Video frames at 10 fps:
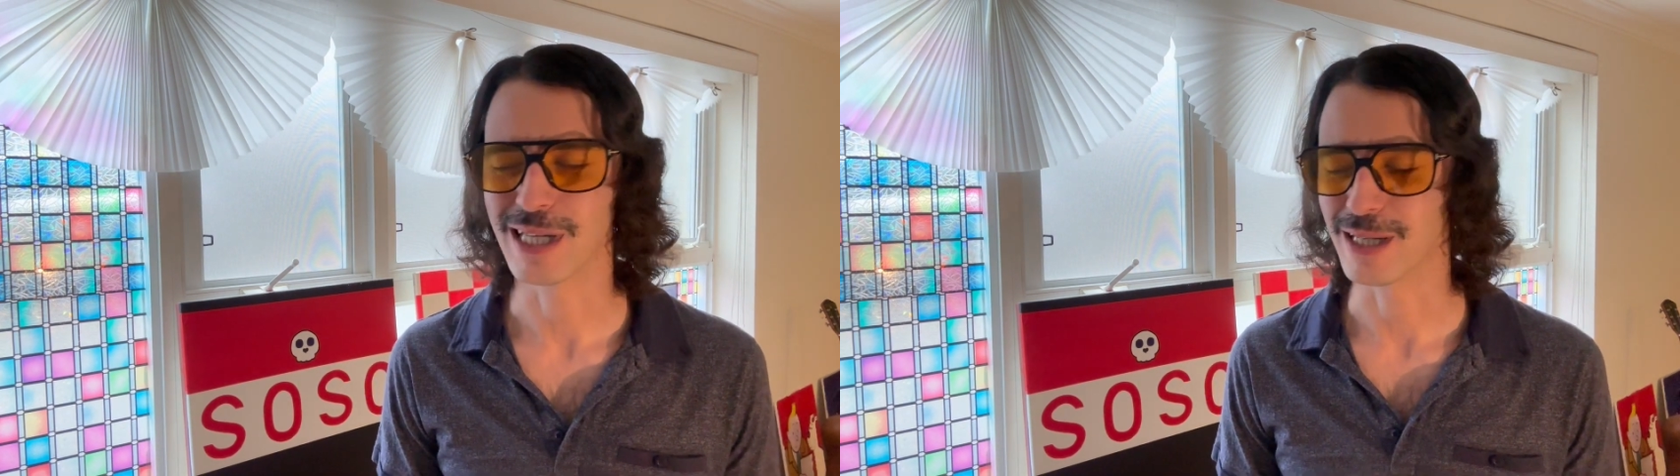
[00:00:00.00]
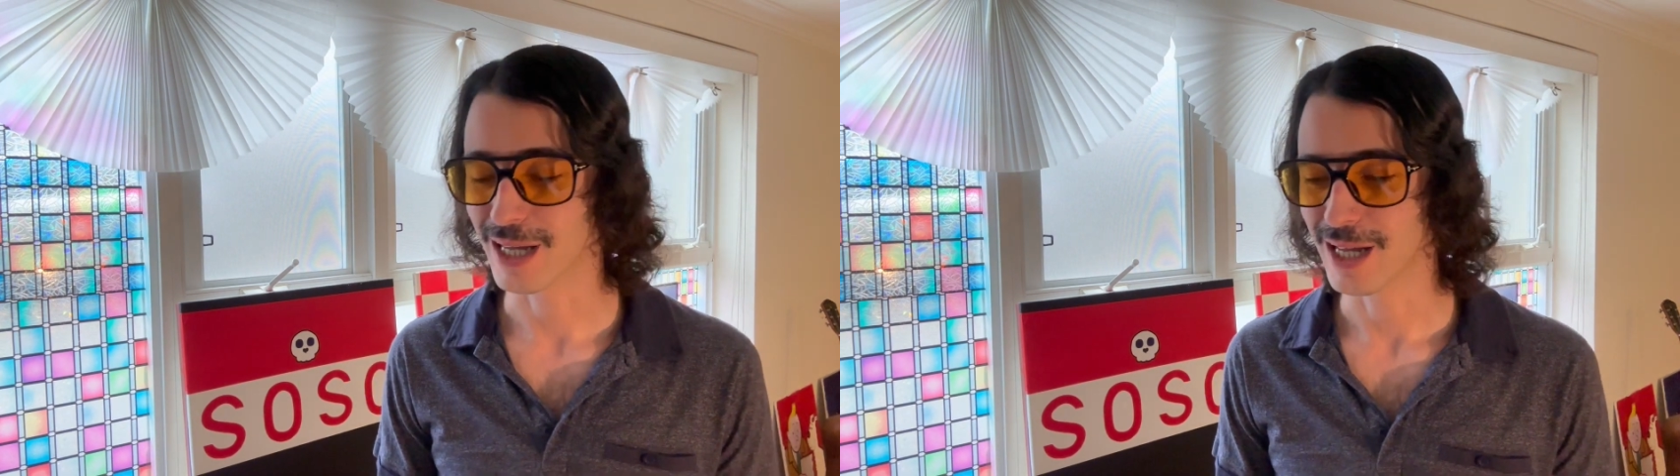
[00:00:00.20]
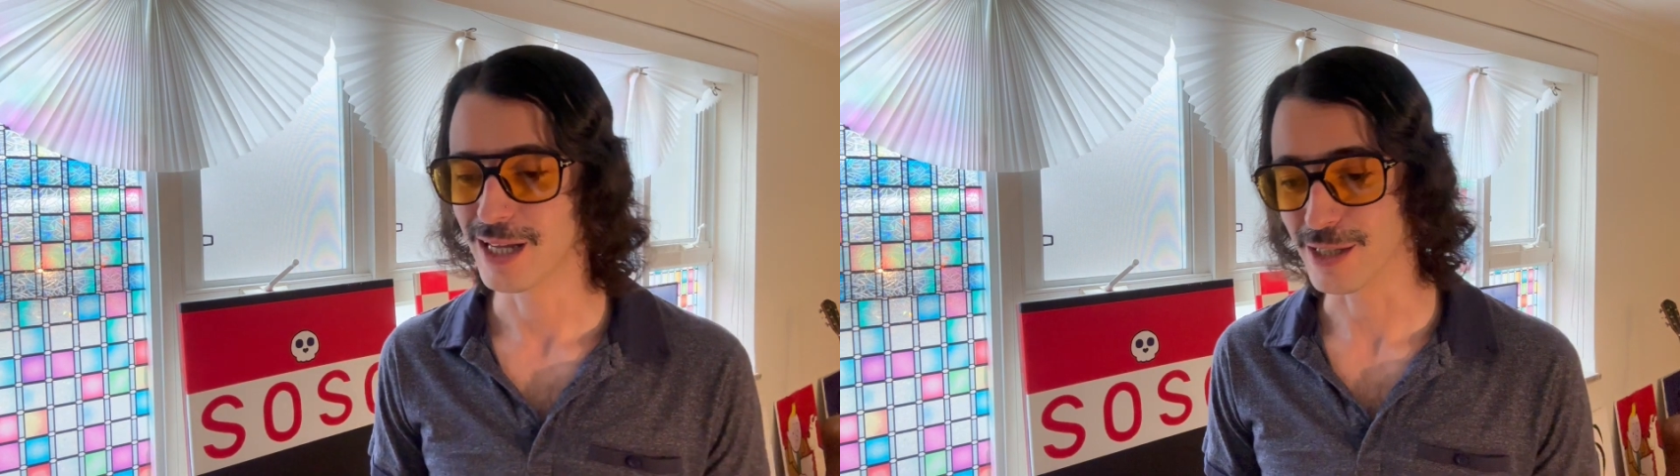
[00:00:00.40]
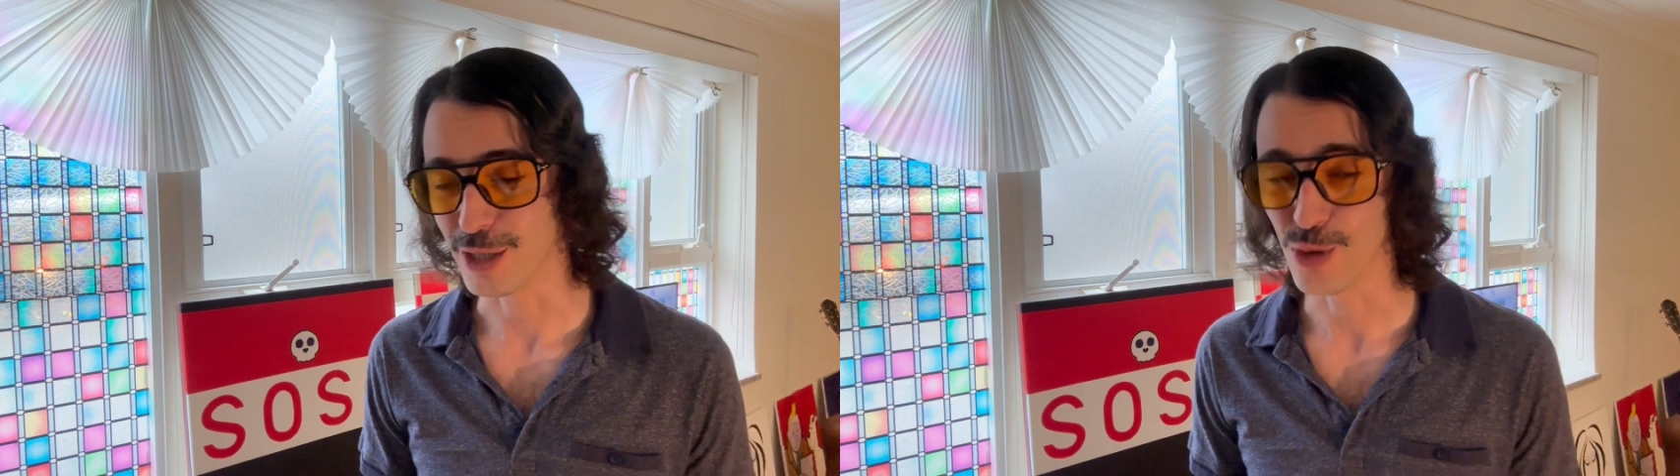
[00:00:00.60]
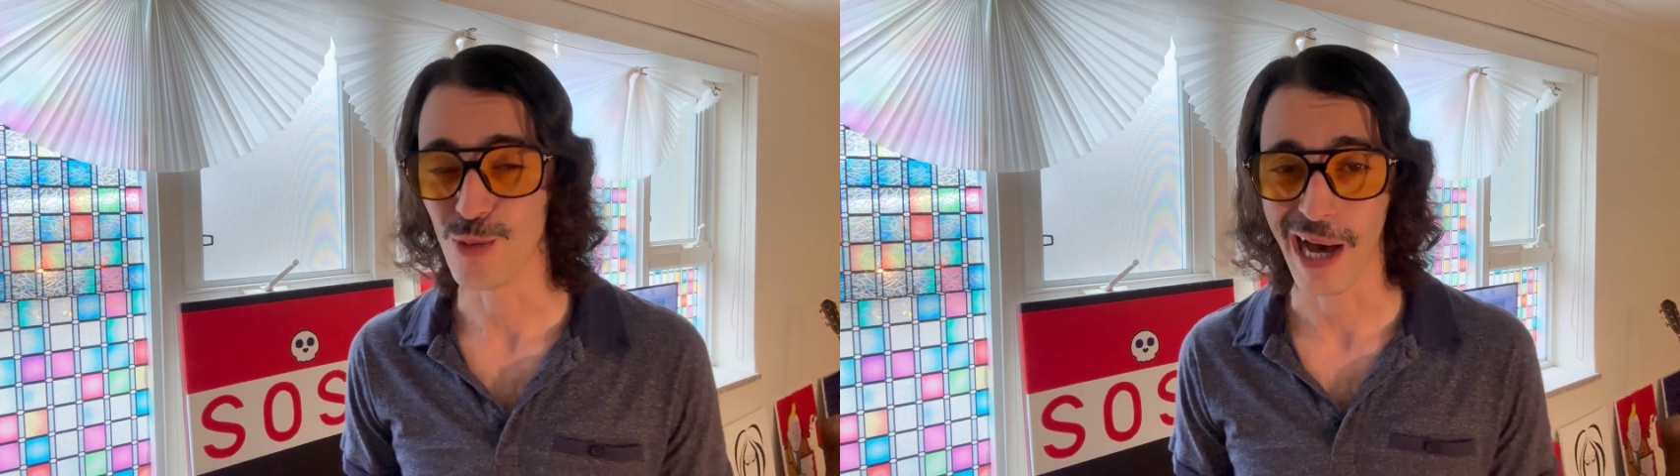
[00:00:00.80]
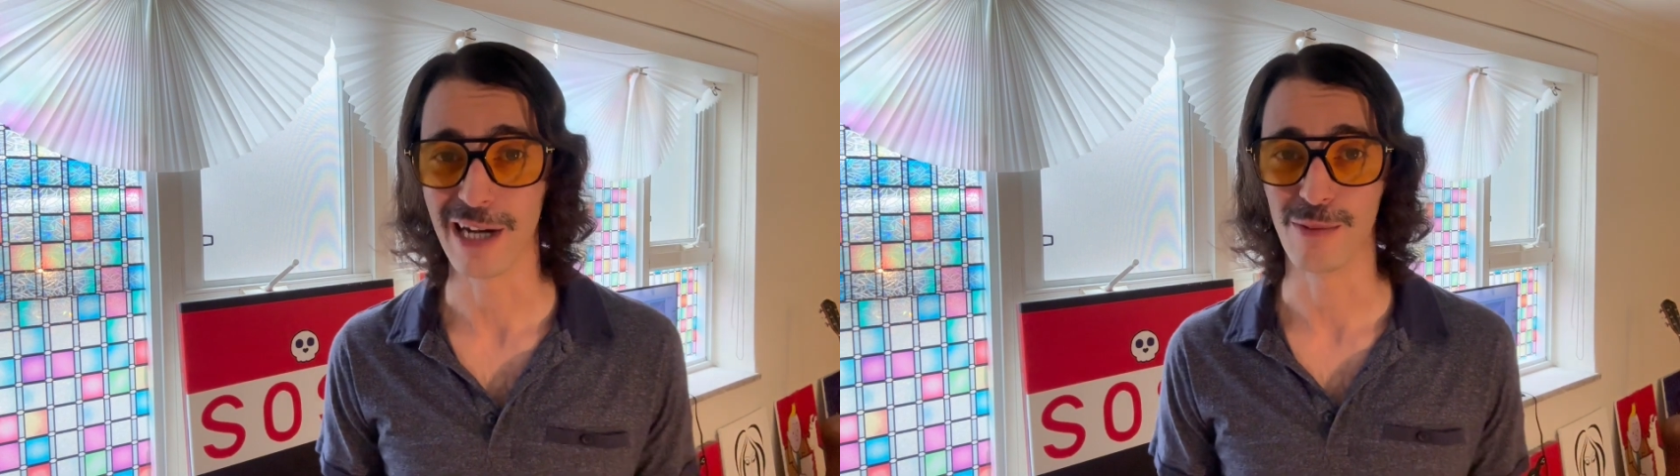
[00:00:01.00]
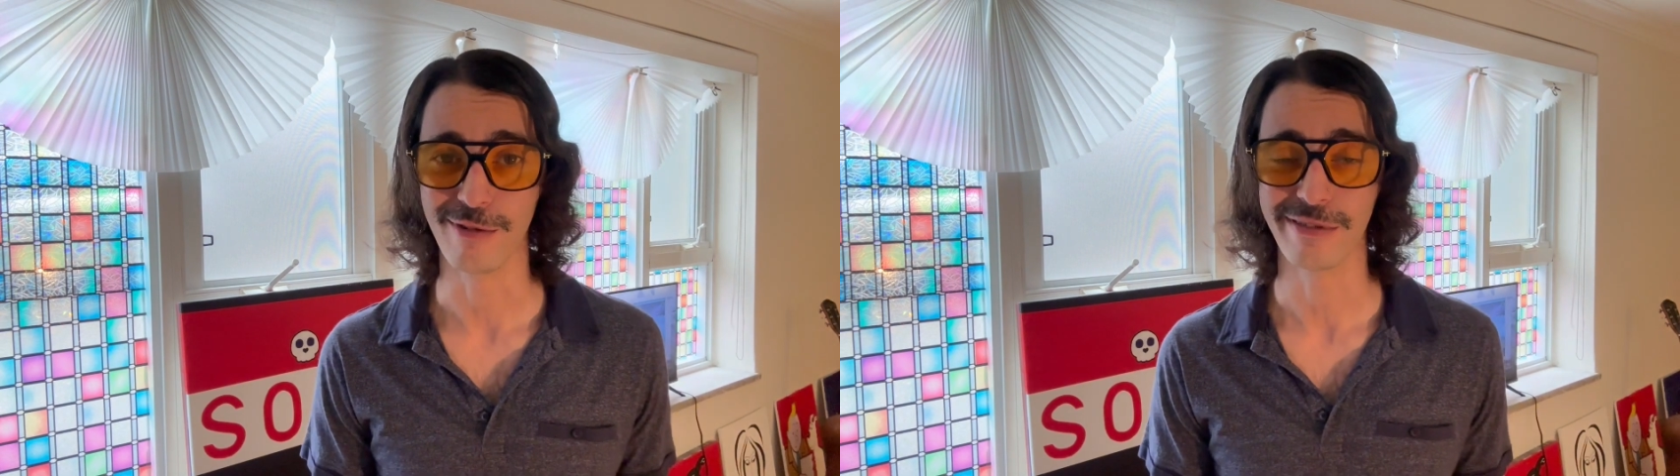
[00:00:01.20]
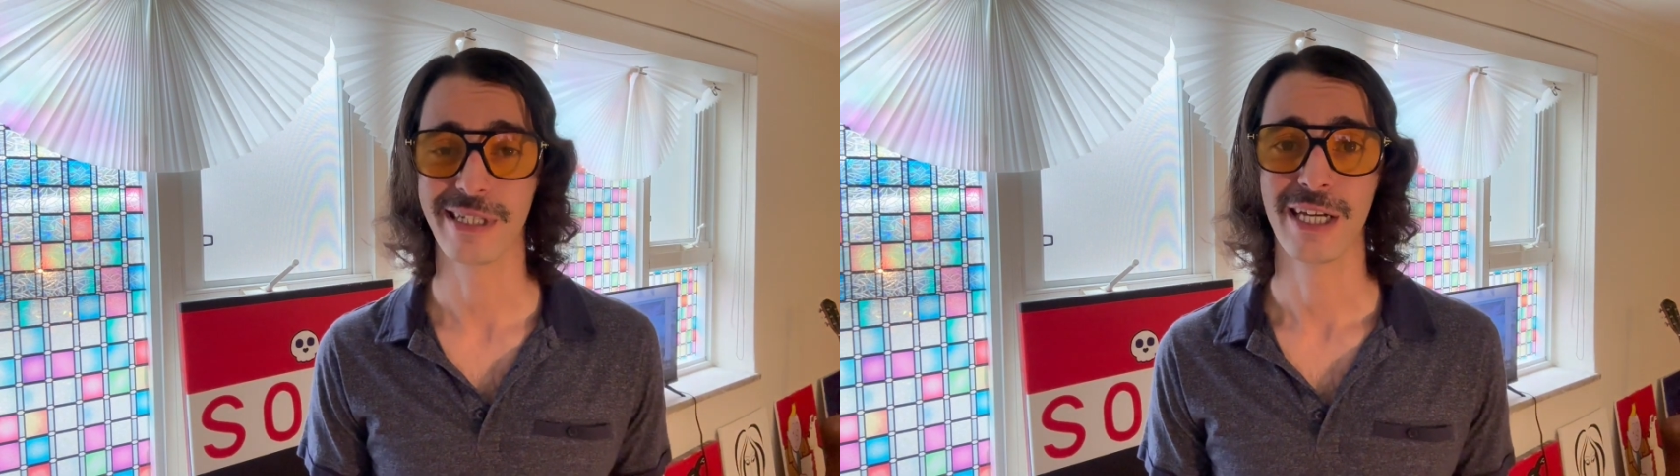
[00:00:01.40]
like new
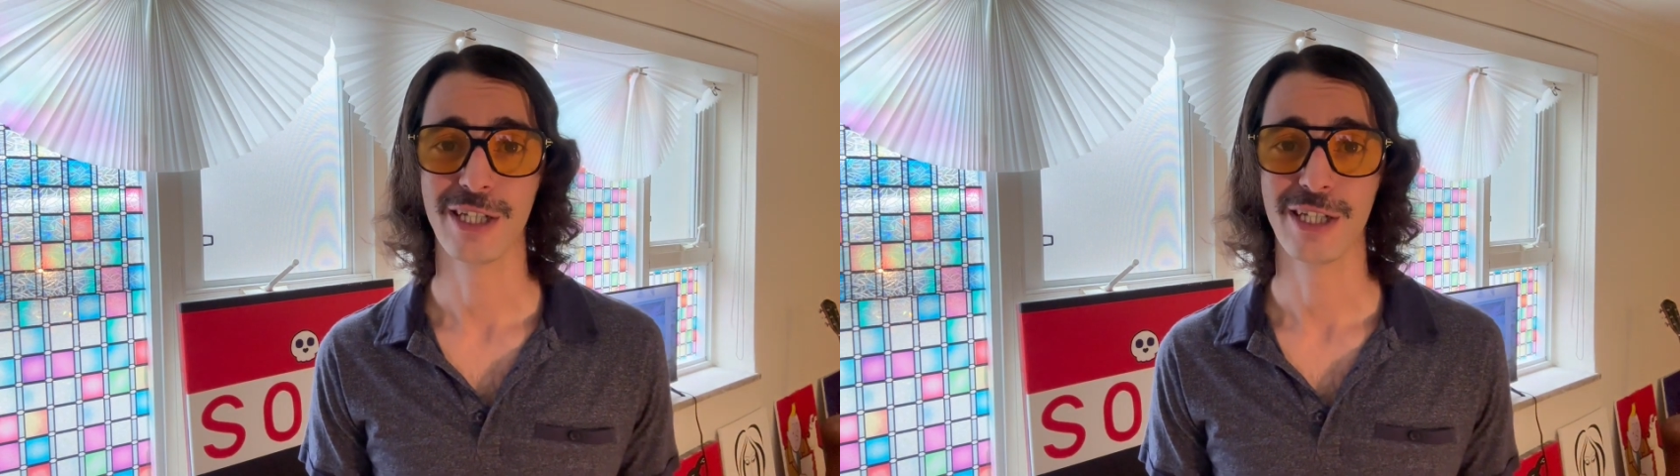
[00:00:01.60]
animals,